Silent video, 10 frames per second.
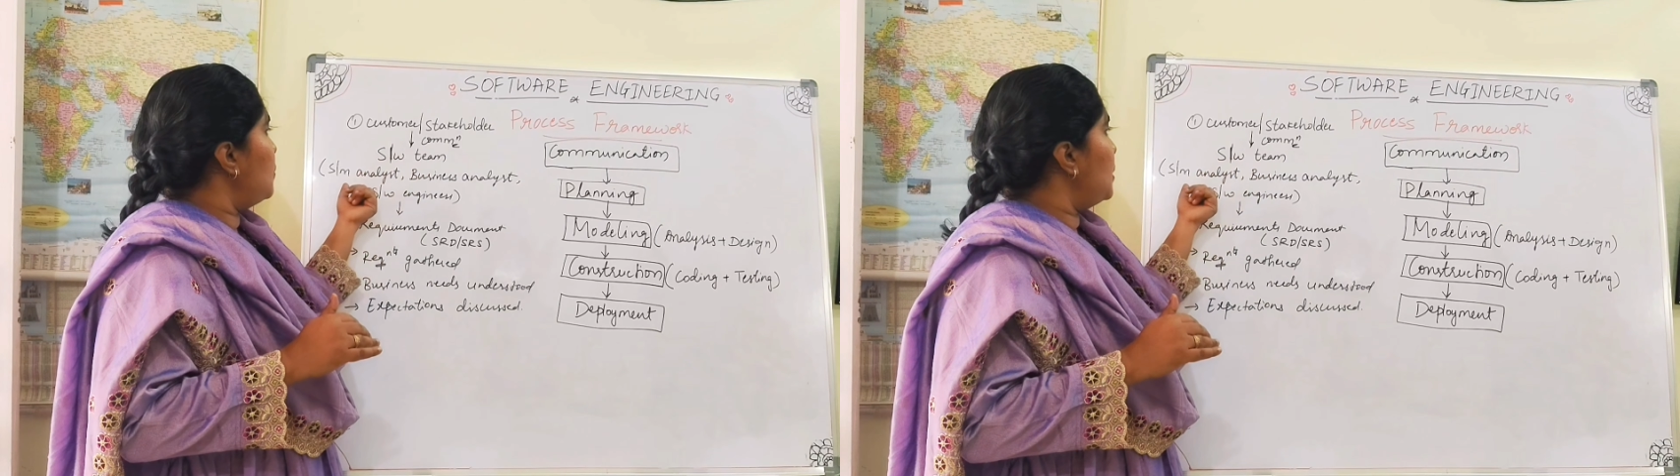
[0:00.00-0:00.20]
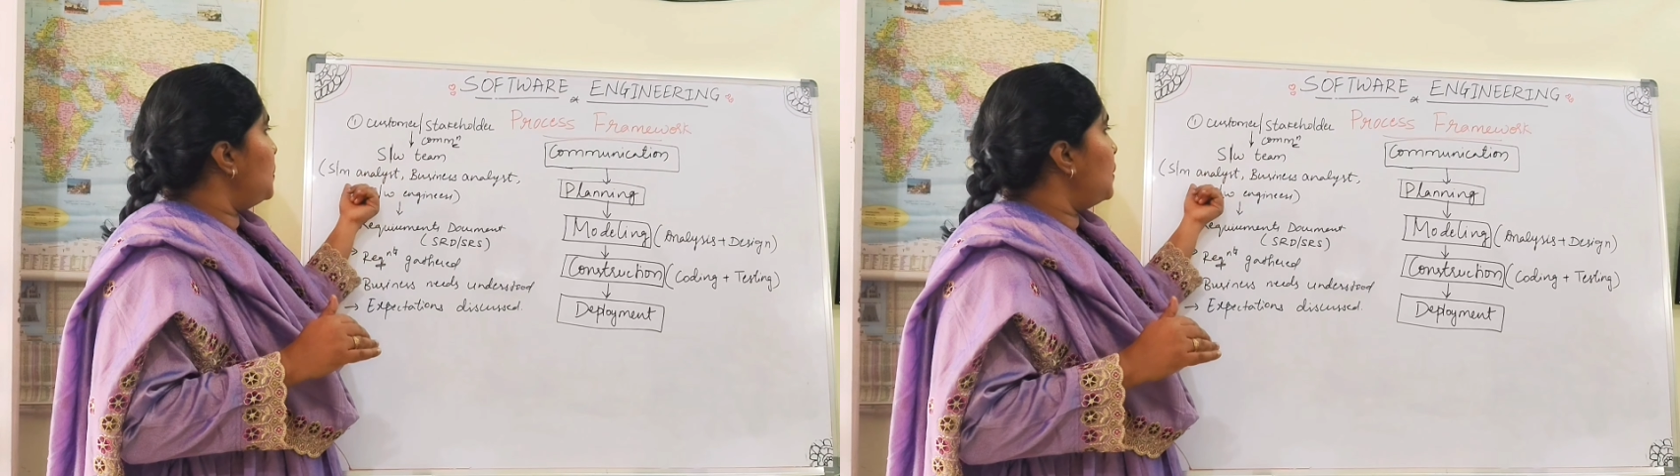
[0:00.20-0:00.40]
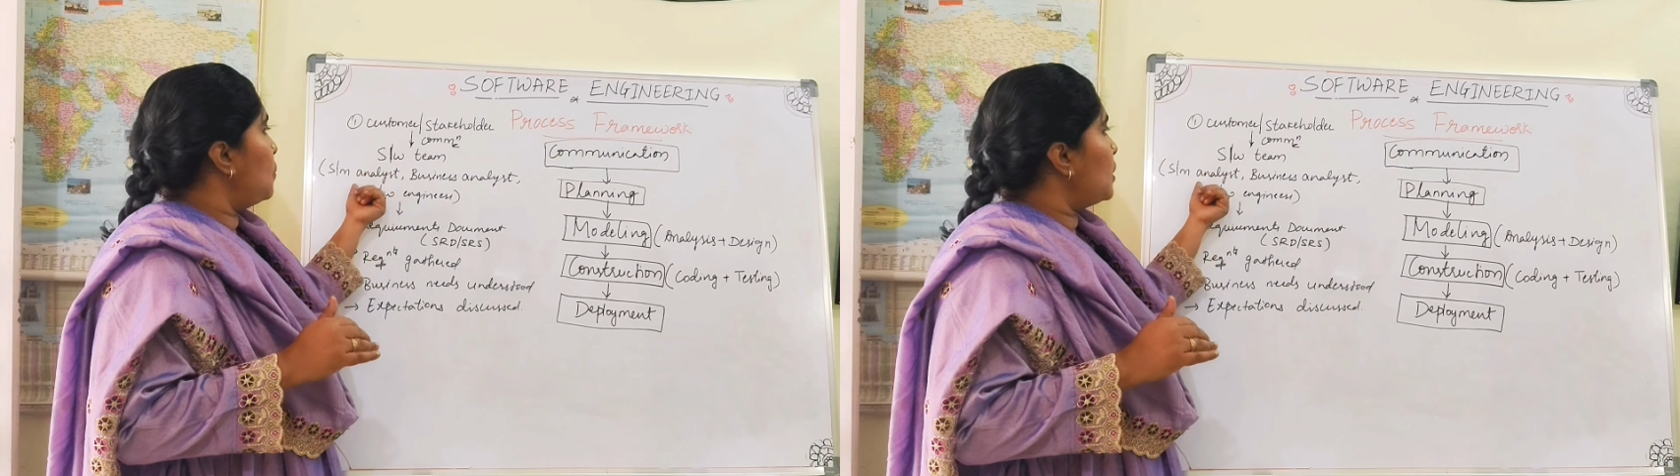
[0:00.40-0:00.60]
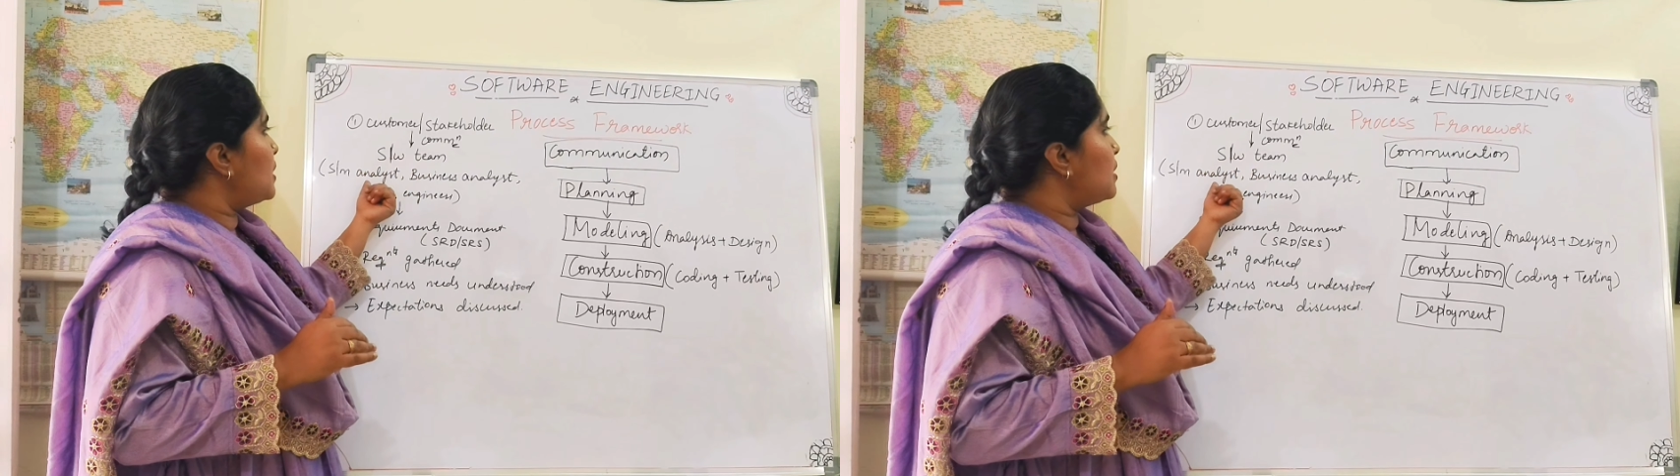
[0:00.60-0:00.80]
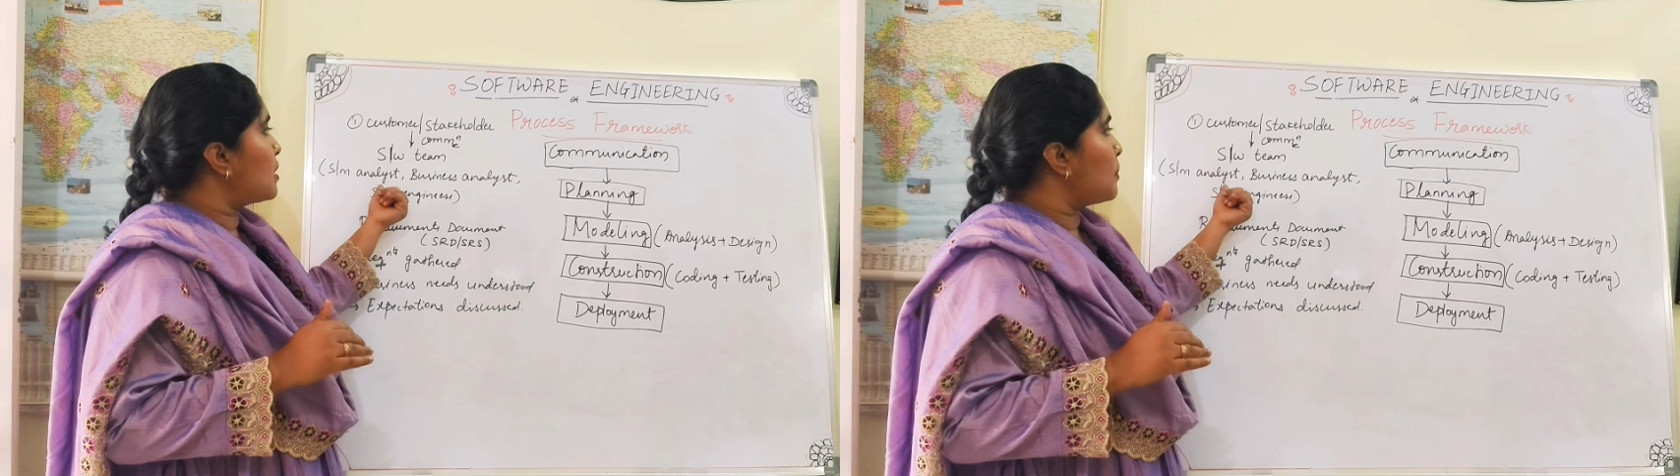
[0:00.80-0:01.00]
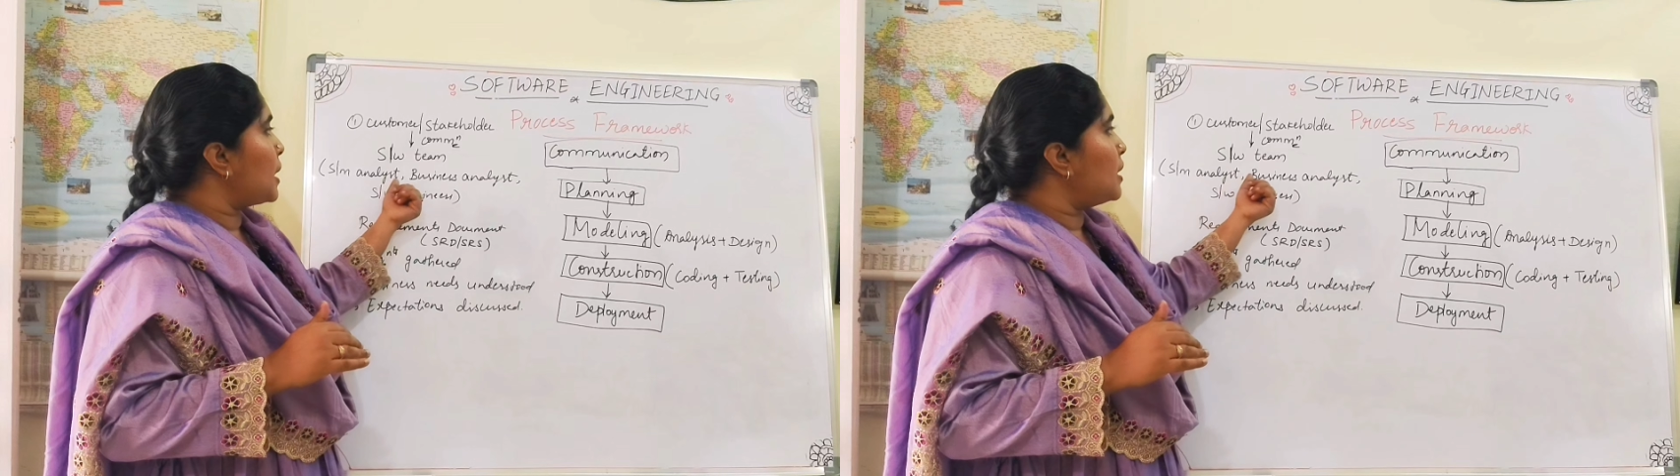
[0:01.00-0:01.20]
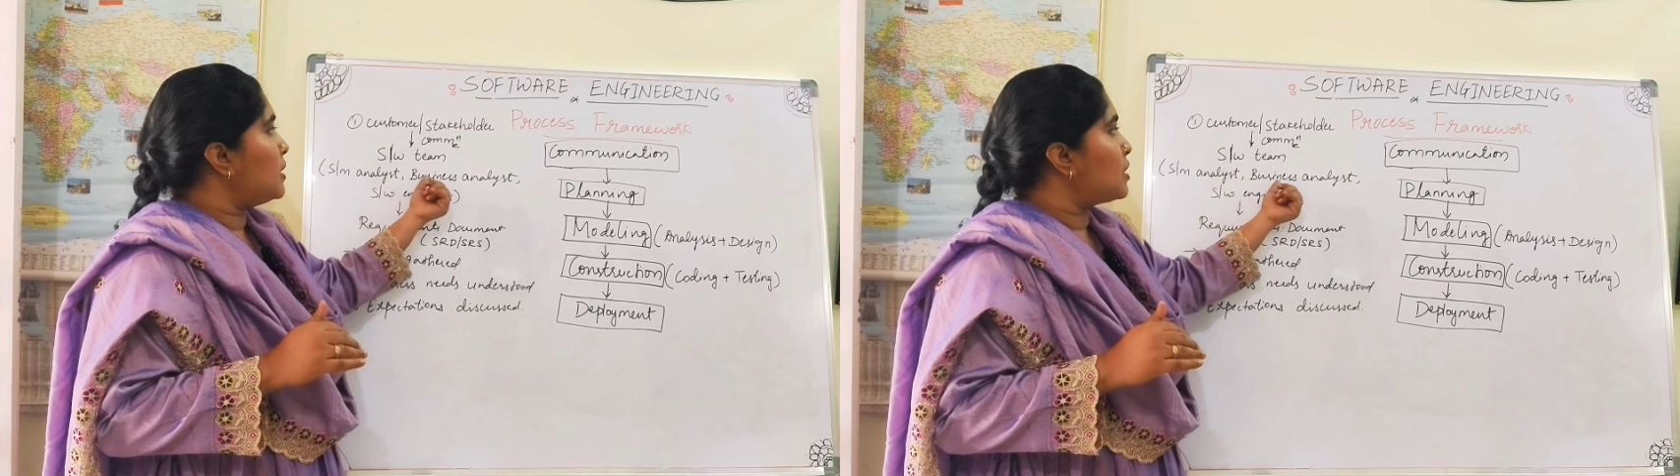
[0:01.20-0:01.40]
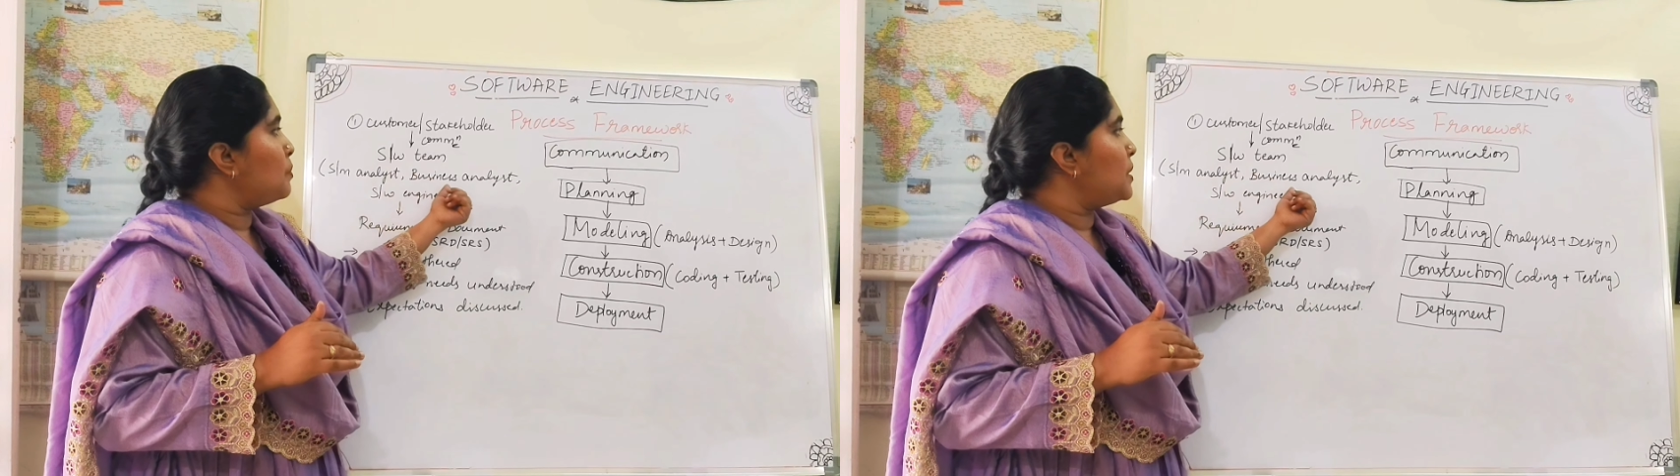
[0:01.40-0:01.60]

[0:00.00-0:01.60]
will be what system analyst,